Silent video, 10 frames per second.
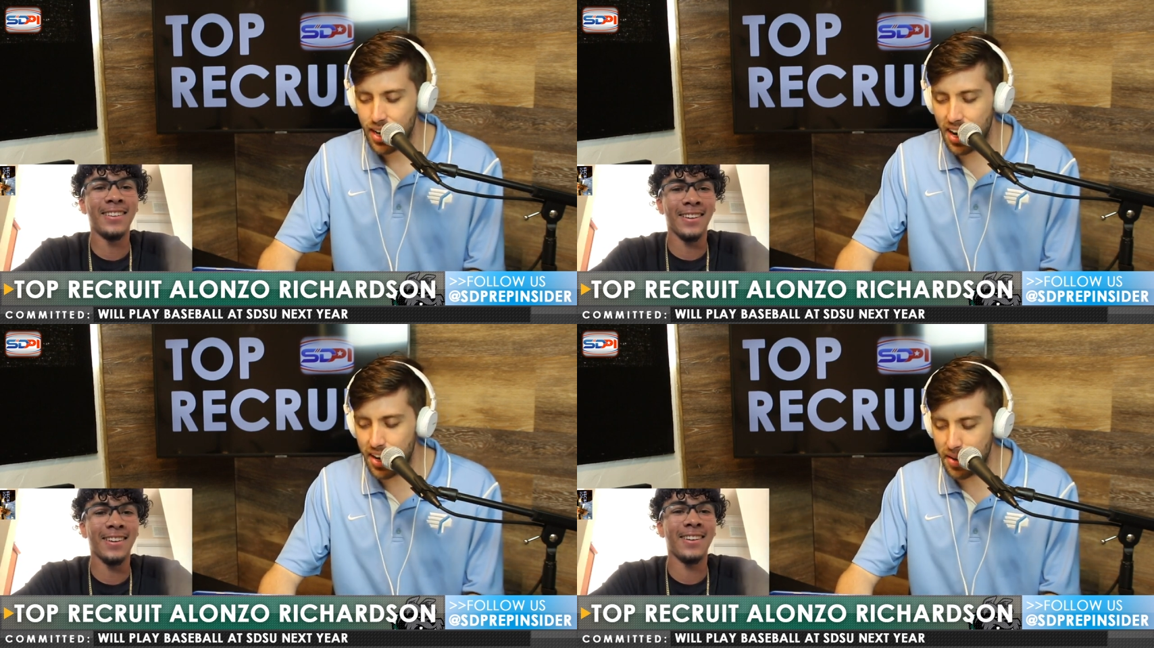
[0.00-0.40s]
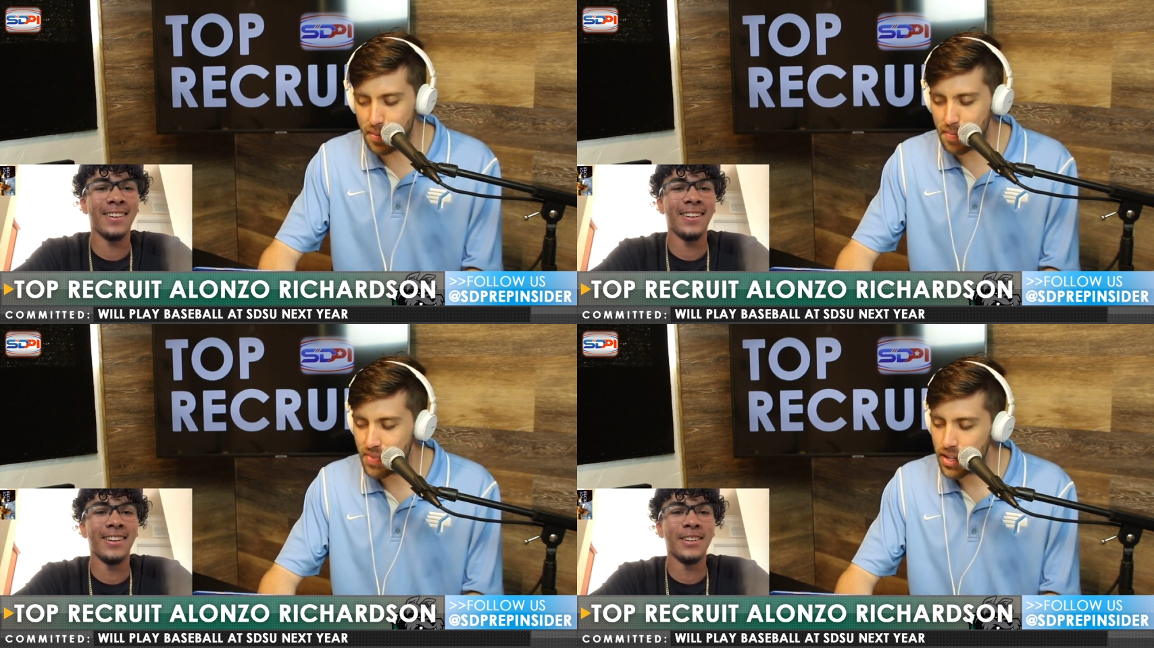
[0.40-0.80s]

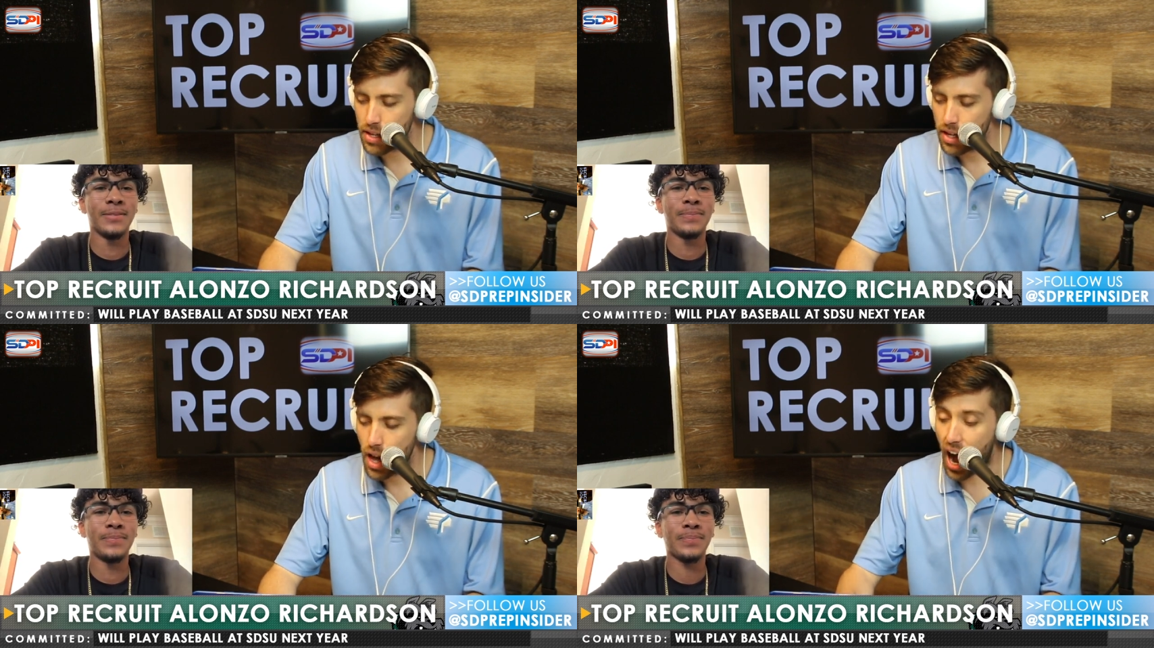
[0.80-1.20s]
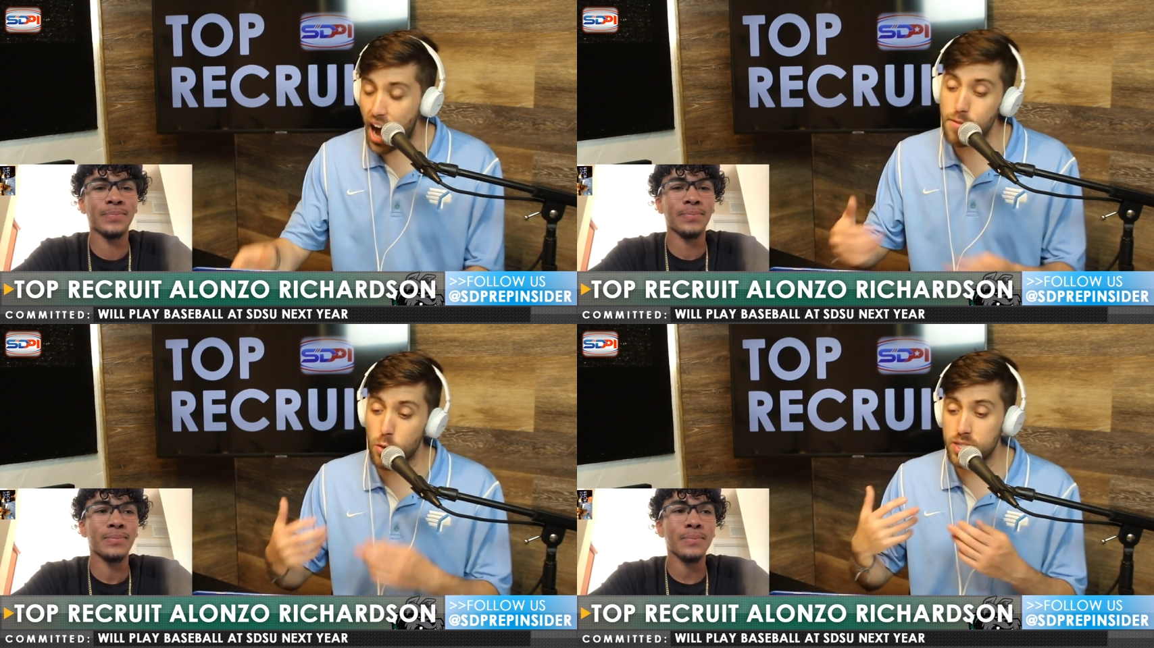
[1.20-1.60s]
Speaker 1: Um,
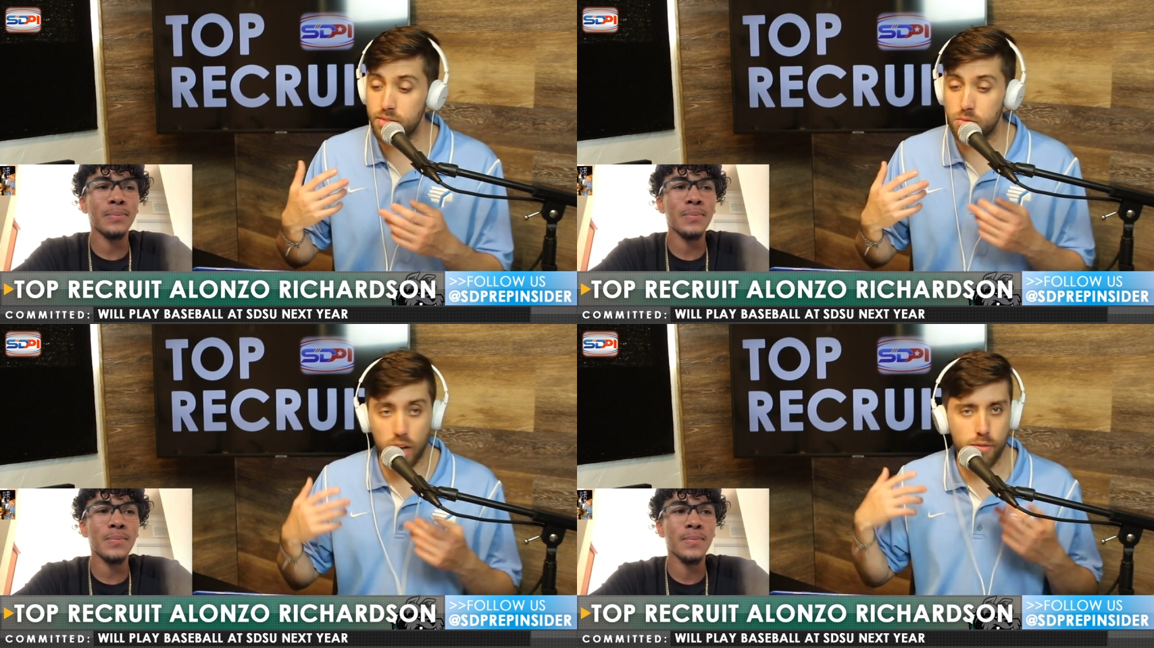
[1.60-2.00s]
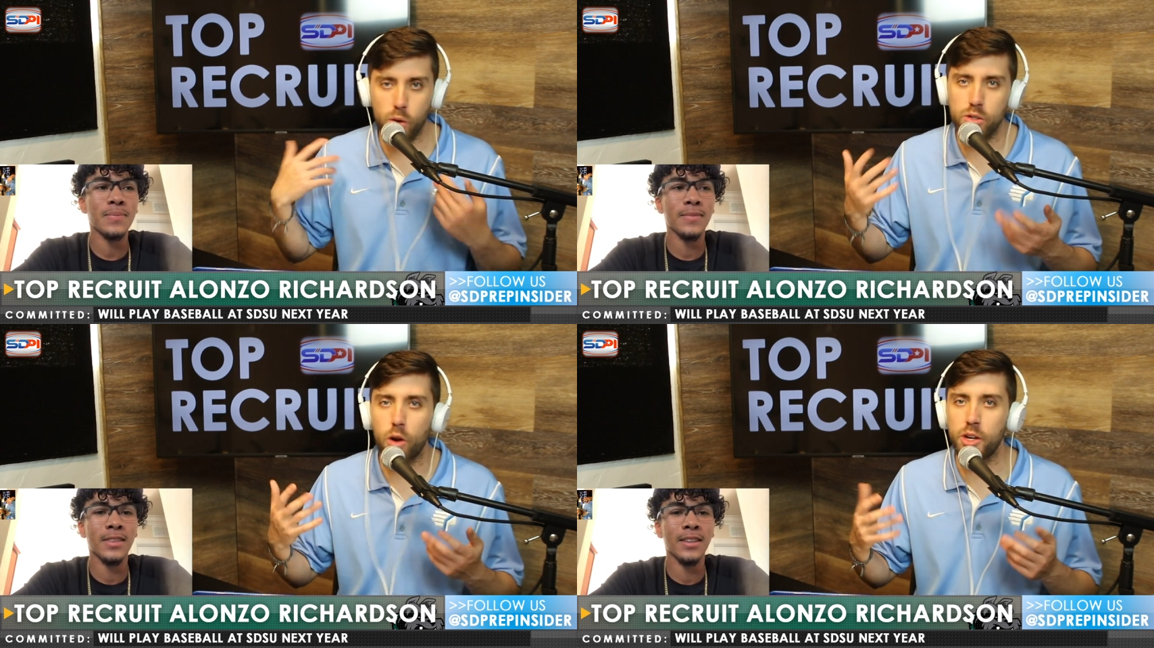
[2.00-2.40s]
I've always I've
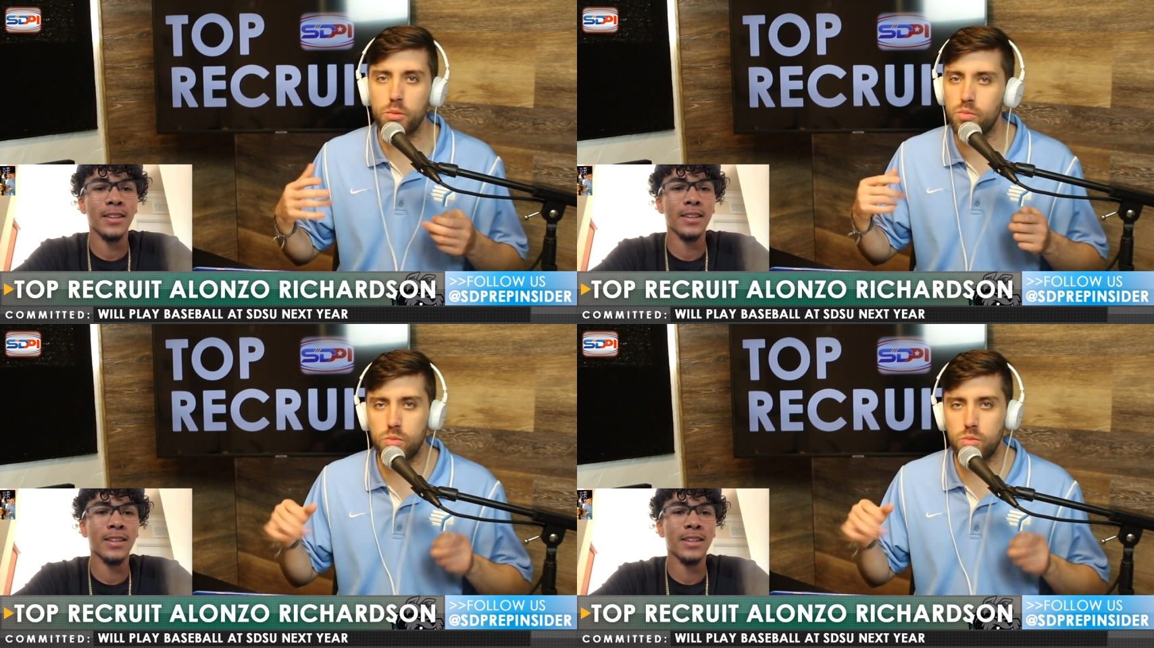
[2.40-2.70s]
always argued